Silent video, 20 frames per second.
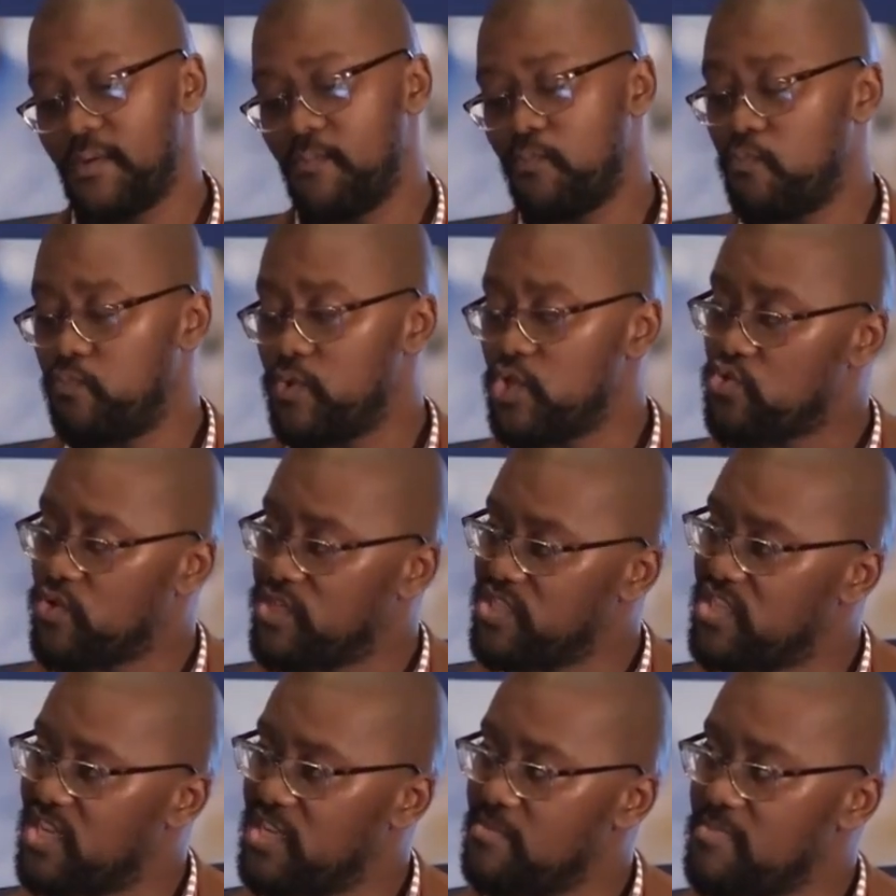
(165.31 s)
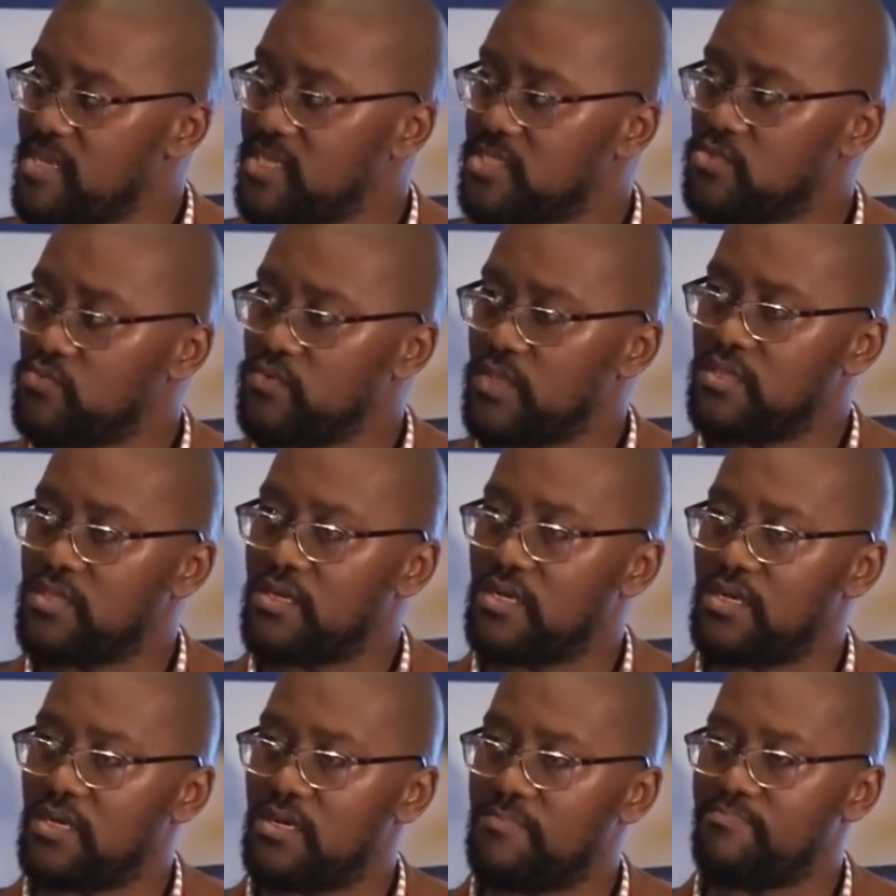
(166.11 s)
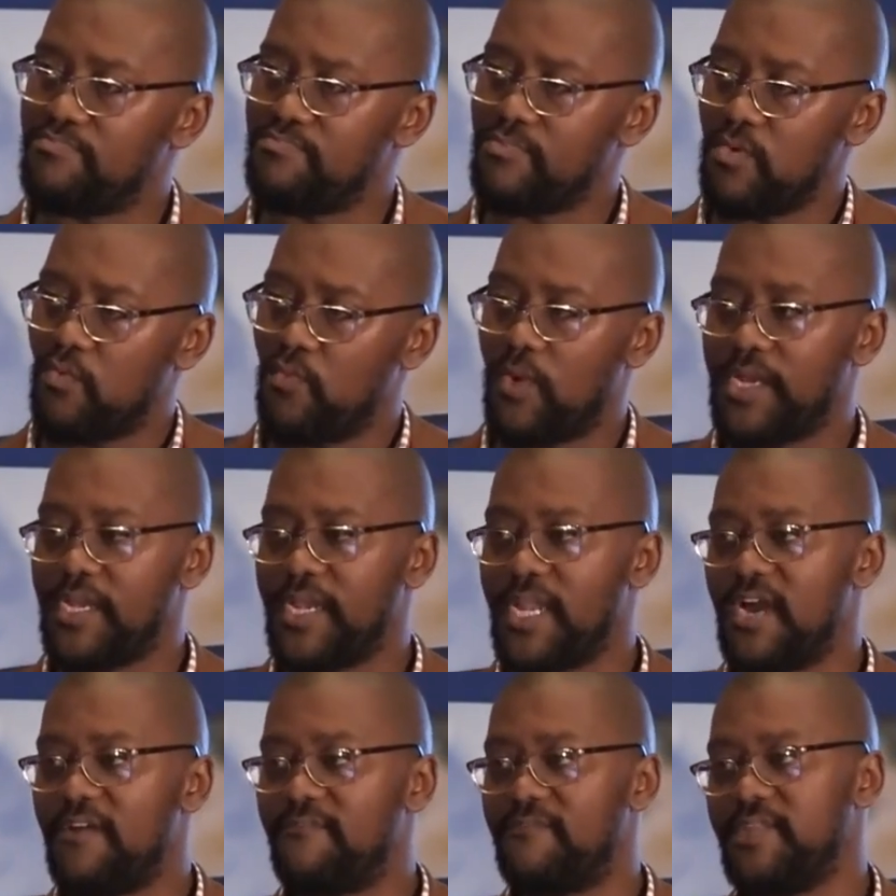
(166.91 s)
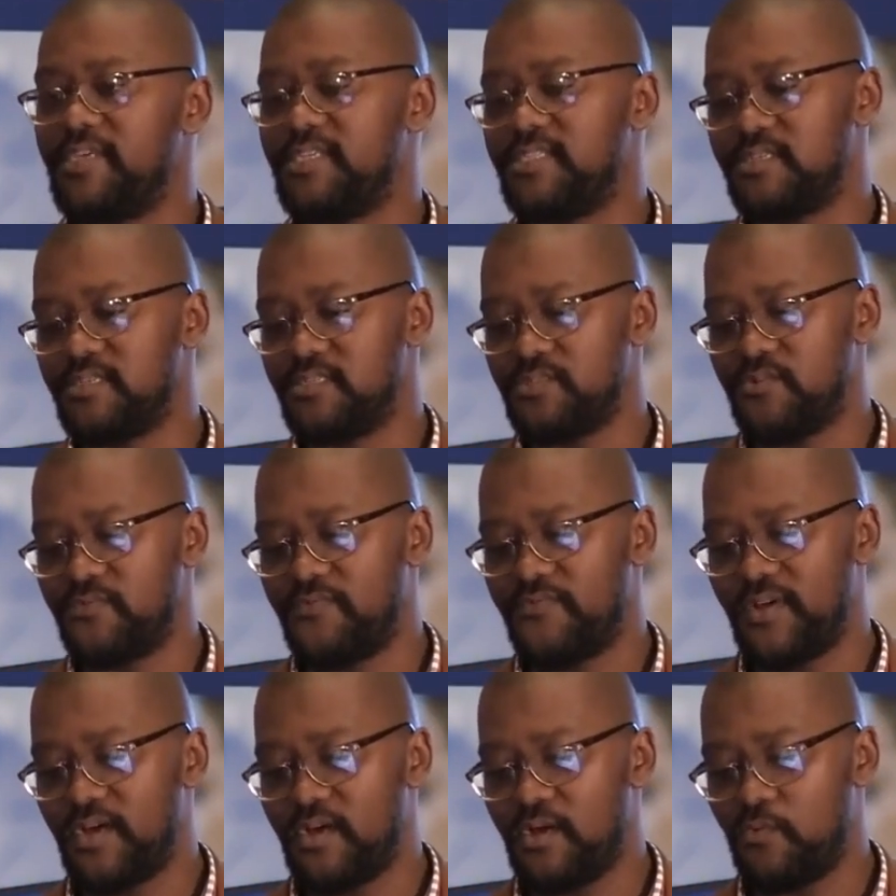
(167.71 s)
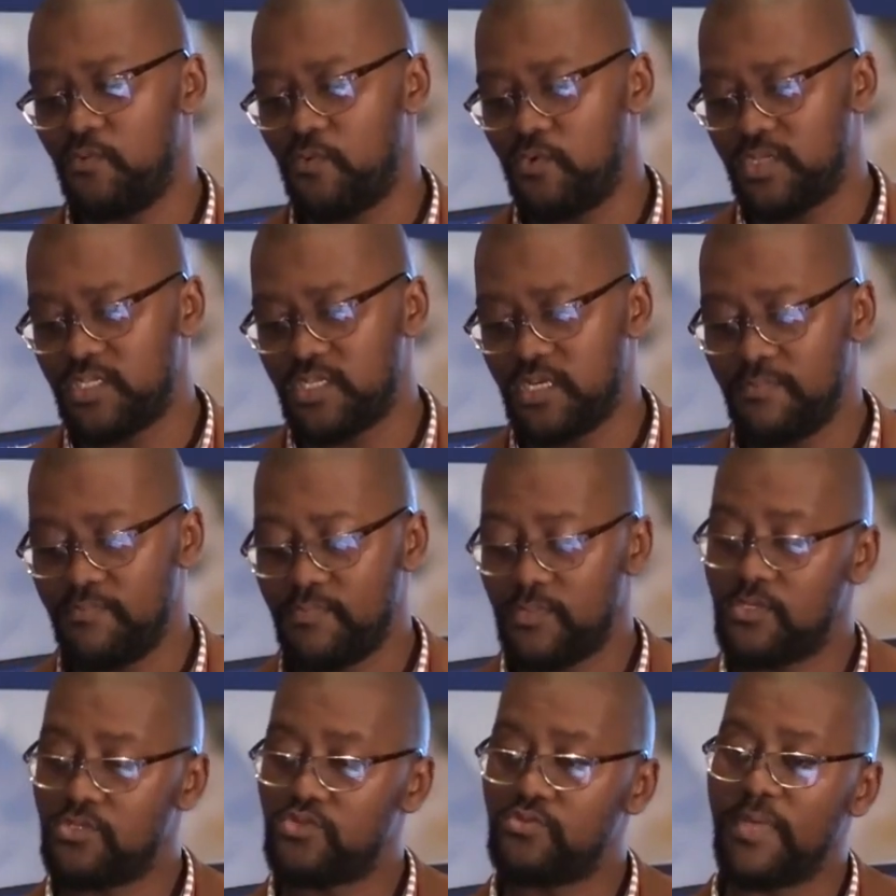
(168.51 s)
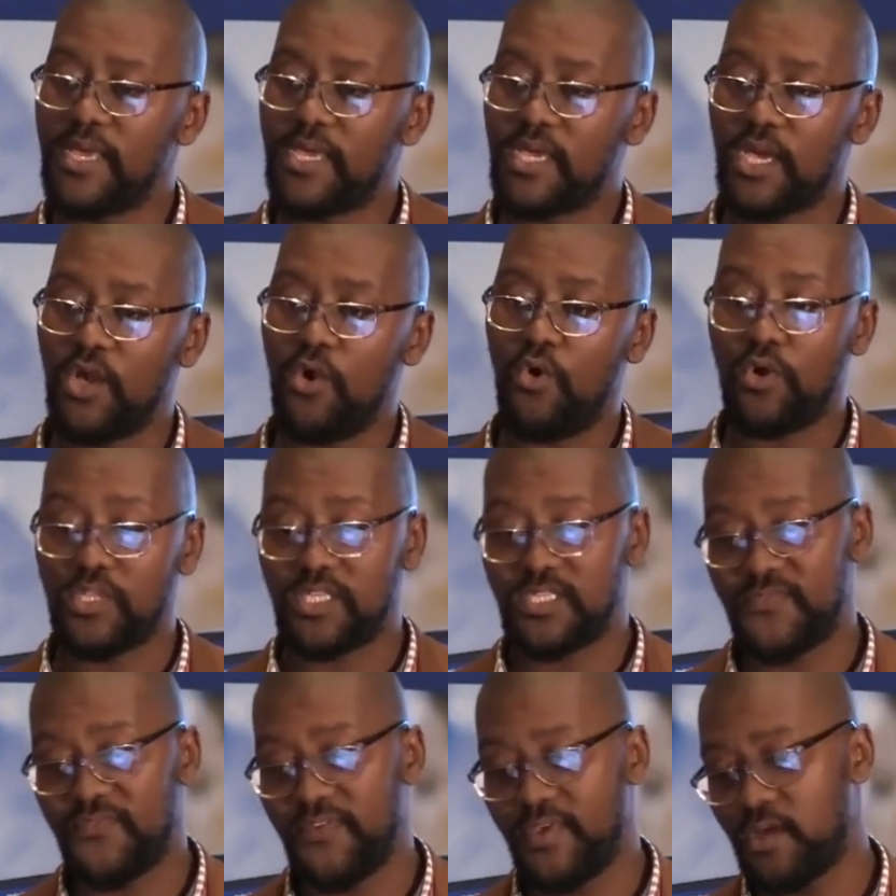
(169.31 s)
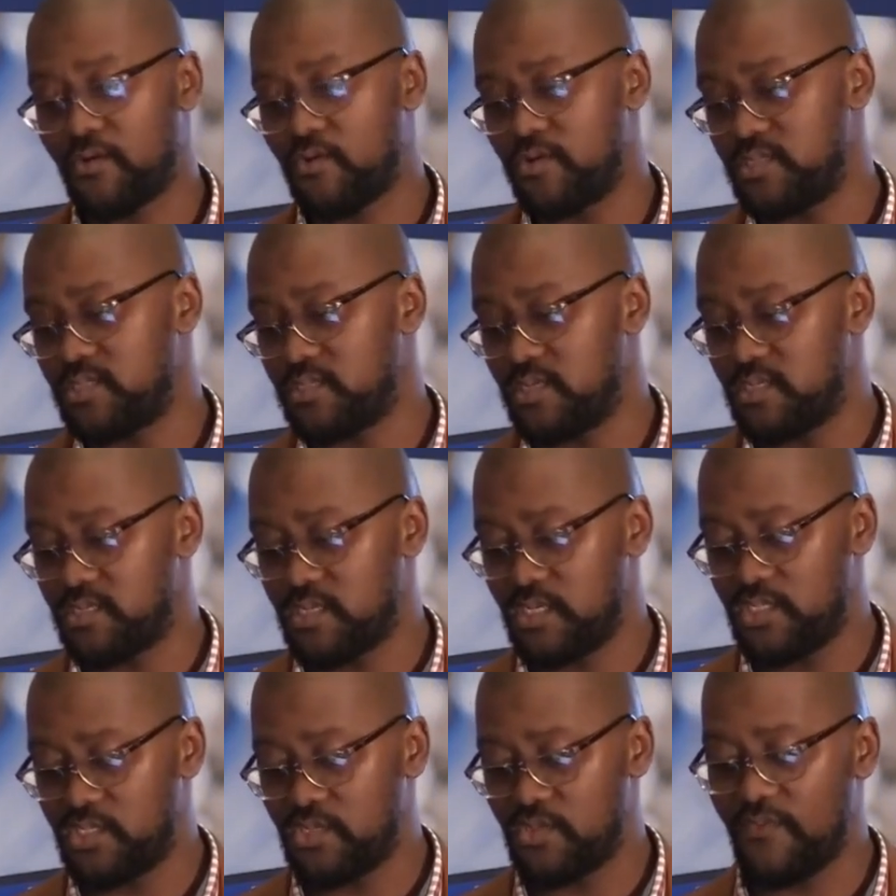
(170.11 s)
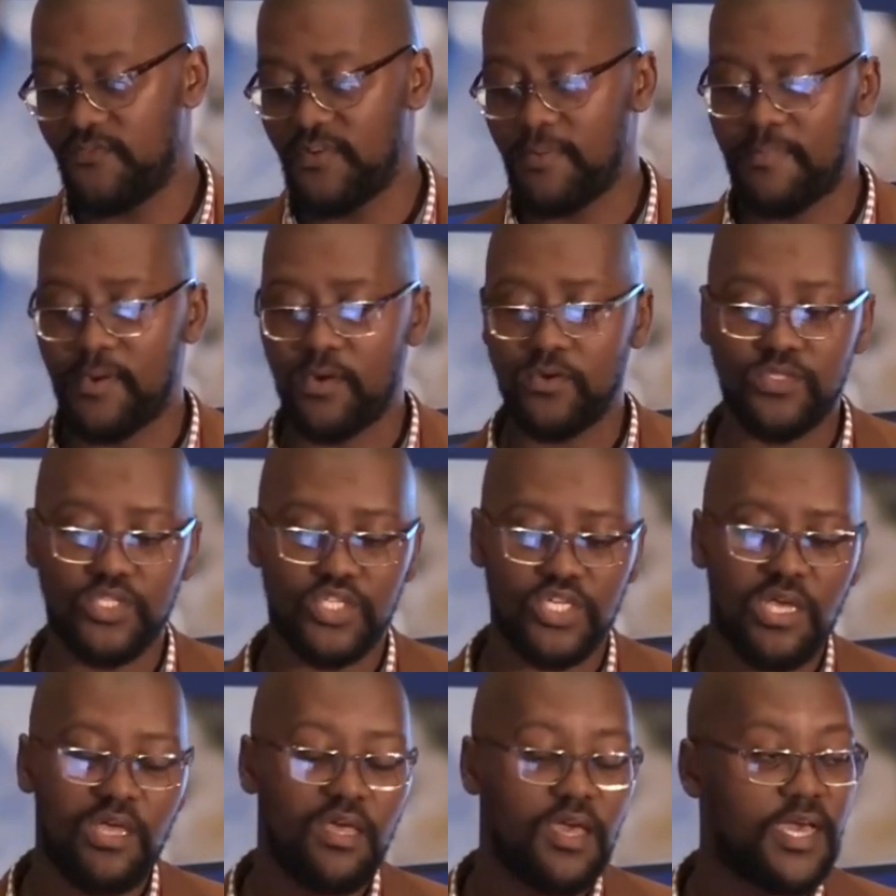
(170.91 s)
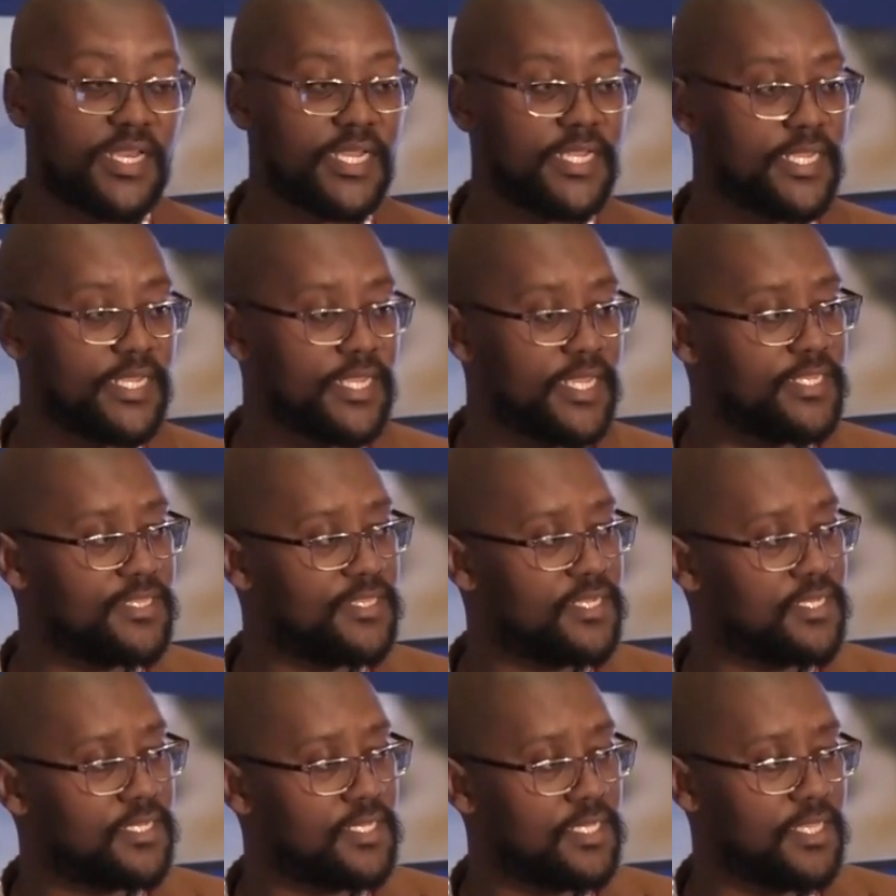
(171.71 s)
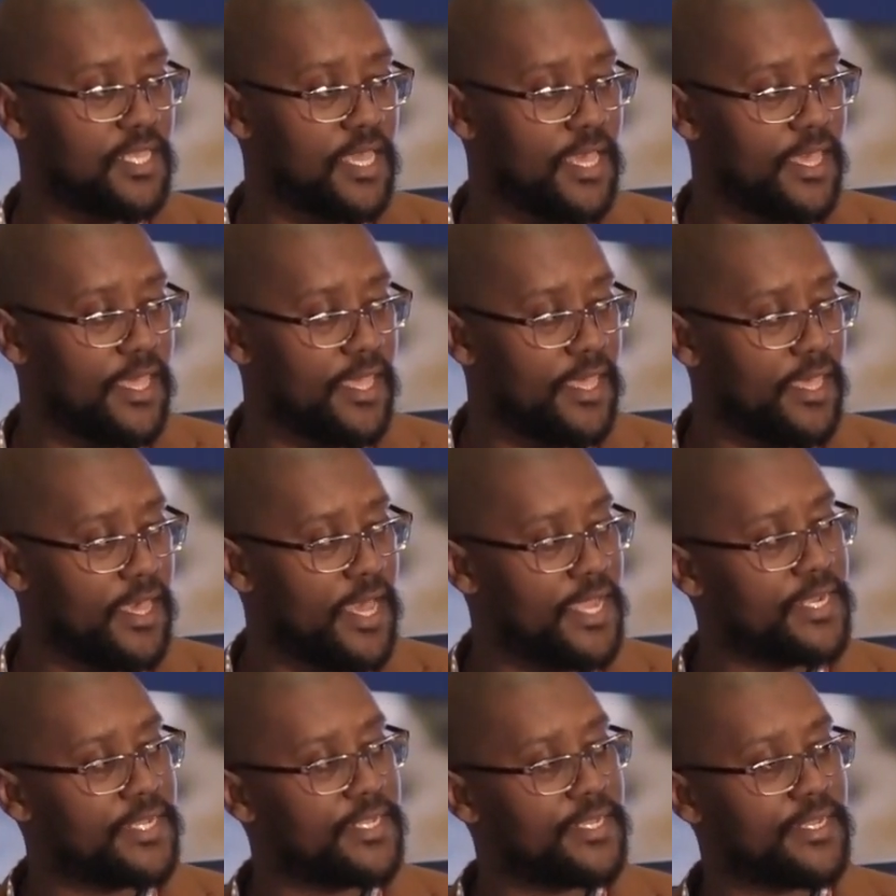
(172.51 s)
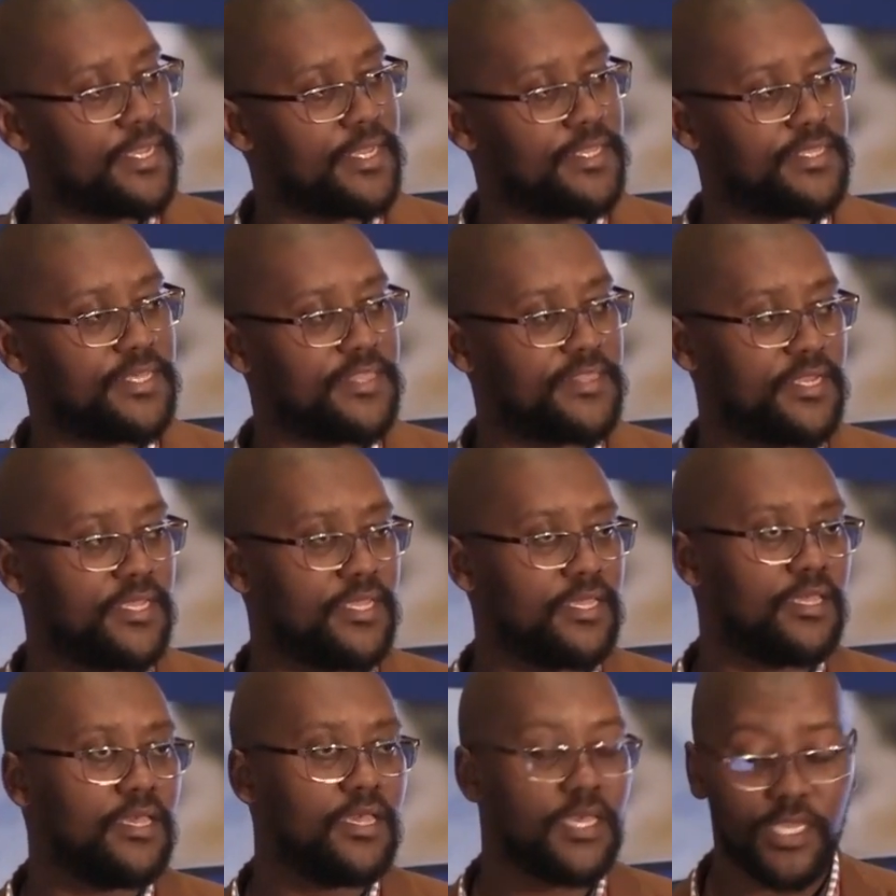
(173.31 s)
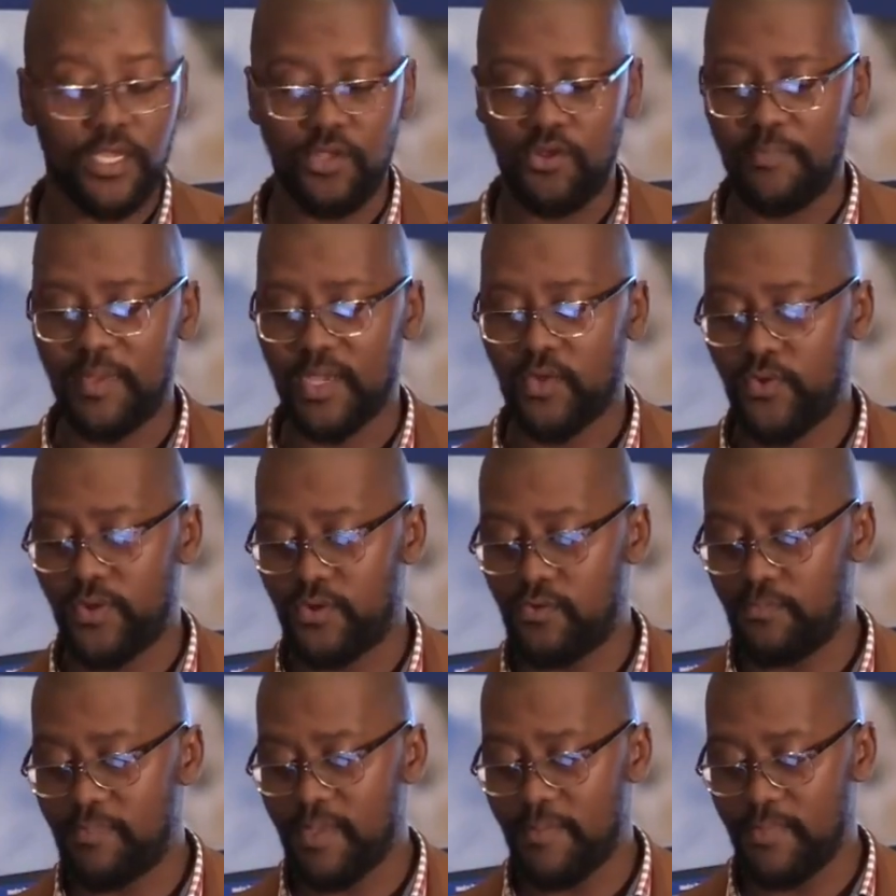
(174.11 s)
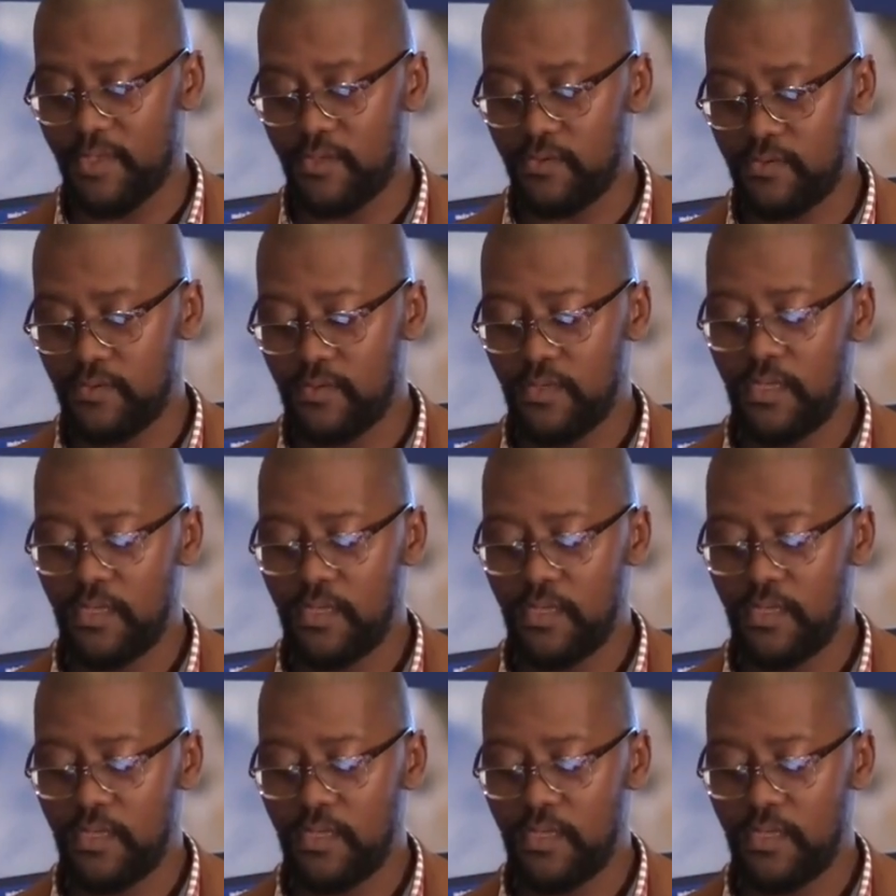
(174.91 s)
which was then mixed with 1.5 liters of water to make a hot sphere concentration of about 183 kilobecquerel per mil.